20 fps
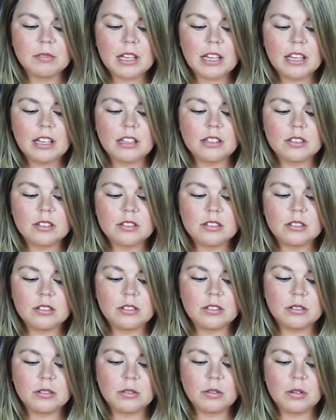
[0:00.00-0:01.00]

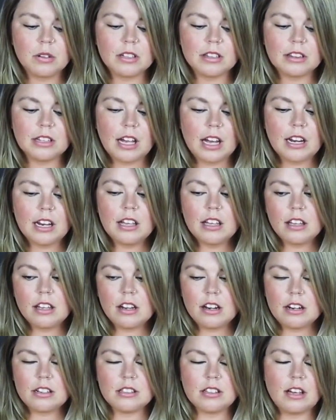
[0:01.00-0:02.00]
into letting
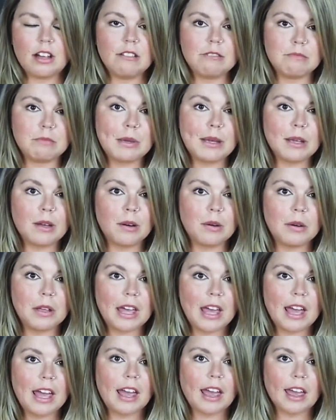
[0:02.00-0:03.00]
yourself be
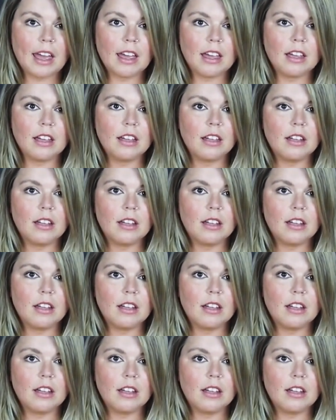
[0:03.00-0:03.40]
okay